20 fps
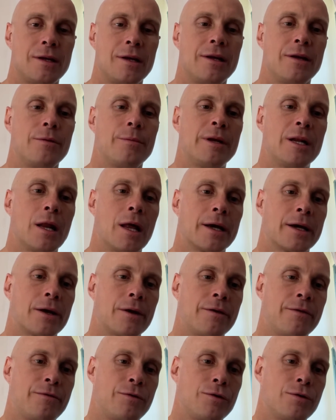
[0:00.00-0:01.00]
A little bit like
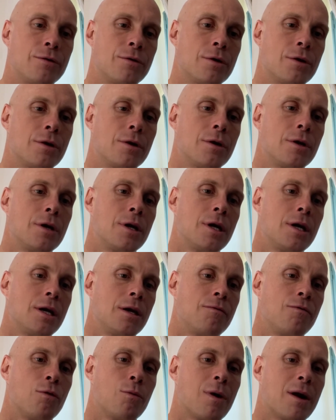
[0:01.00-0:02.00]
if you
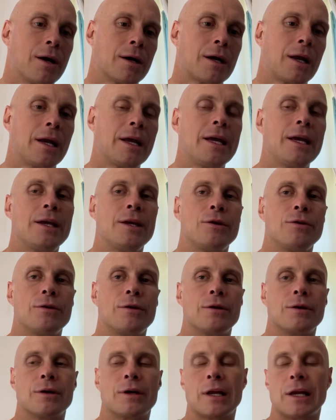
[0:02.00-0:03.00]
if you want to clean
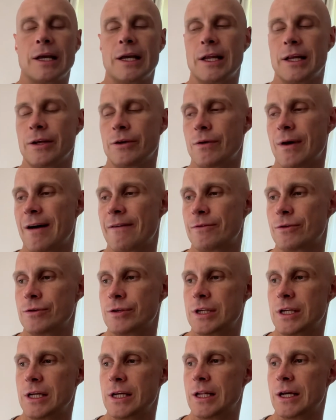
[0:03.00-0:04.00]
clean, you have to
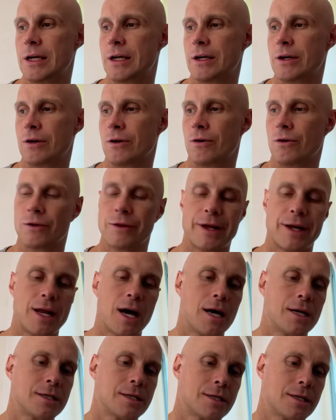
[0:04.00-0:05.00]
see the, all the
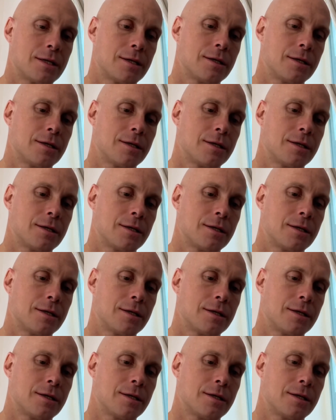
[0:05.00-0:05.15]
dust.